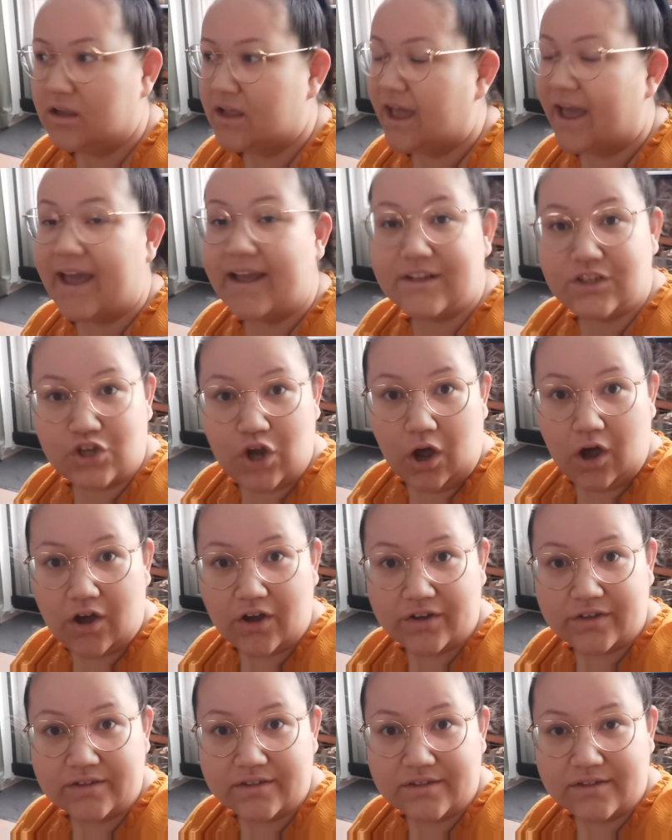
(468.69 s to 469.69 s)

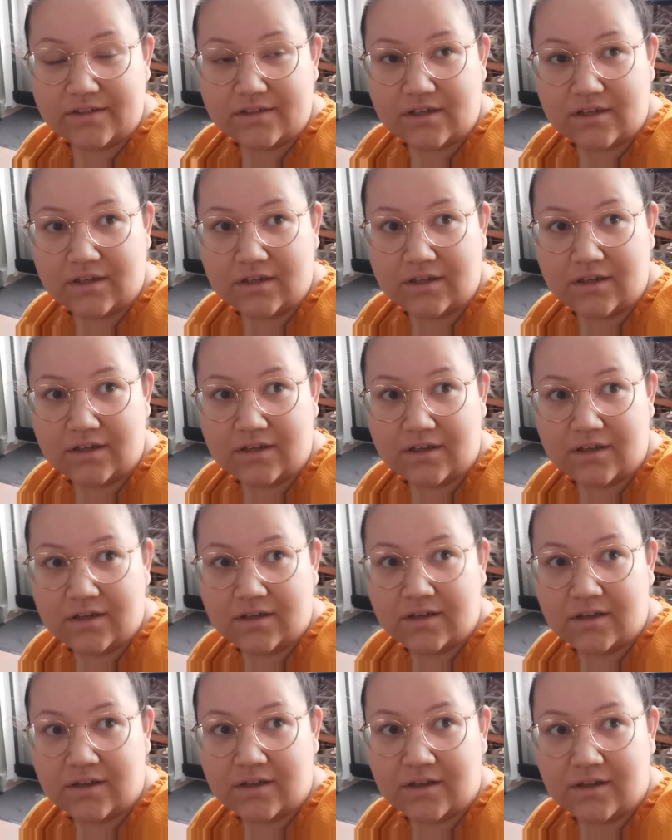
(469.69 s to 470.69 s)
hedgehogs?
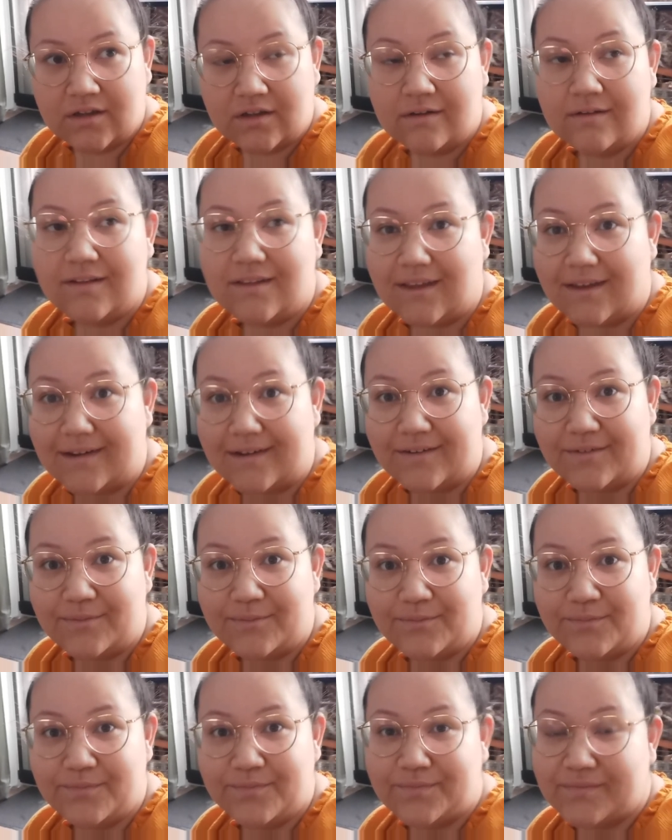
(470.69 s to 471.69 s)
Yeah.
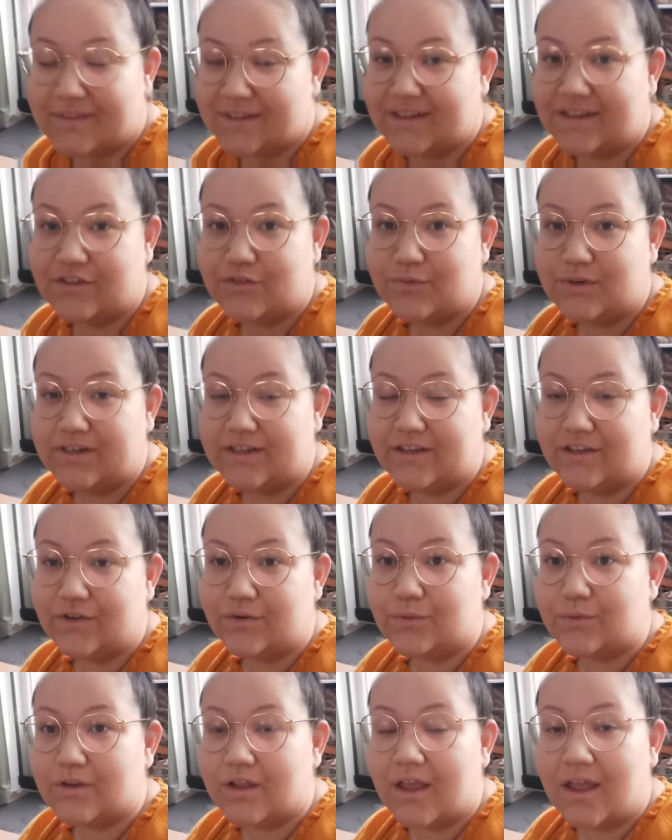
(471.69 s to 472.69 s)
It's really
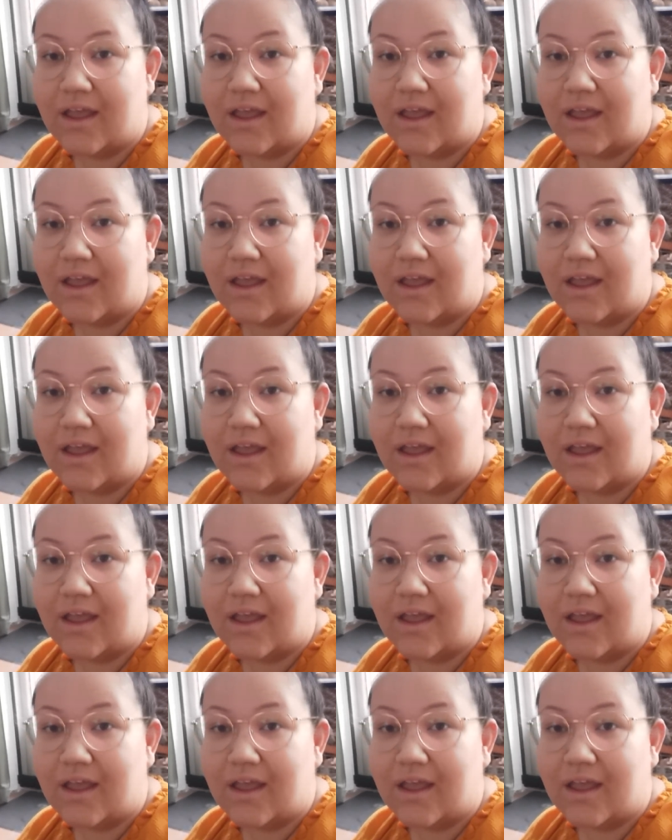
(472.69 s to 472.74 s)
cute.